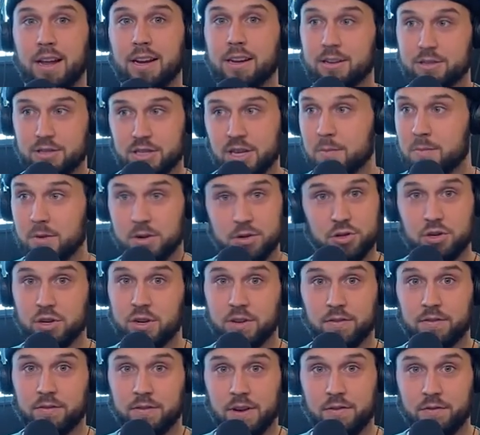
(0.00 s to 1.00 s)
Like, someone
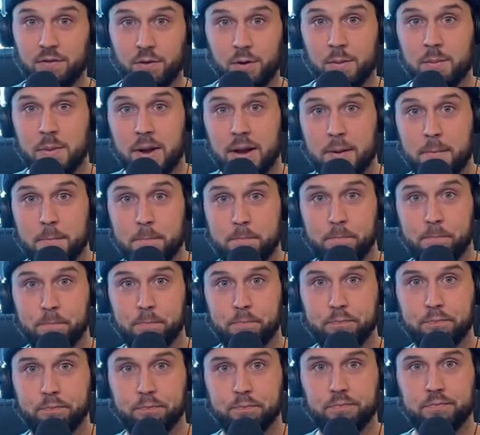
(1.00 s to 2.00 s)
should have informed me.
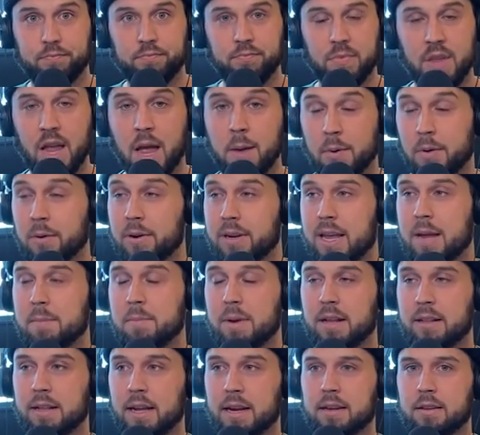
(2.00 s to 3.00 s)
I remember a kid
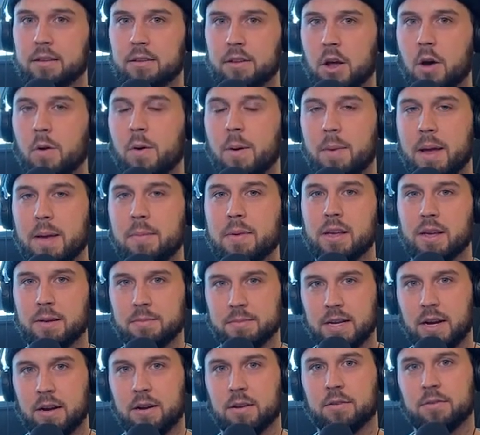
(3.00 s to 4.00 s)
being like, no, a baby
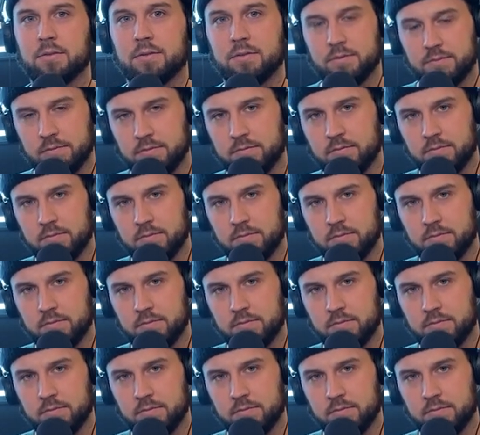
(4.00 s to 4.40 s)
comes out of,